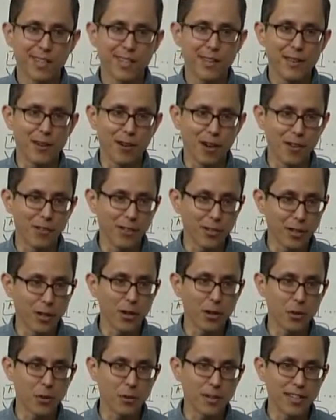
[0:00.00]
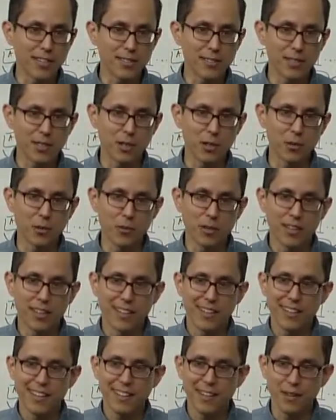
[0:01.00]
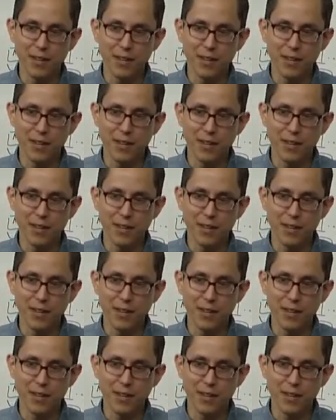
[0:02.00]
They're on the go. And so, you know,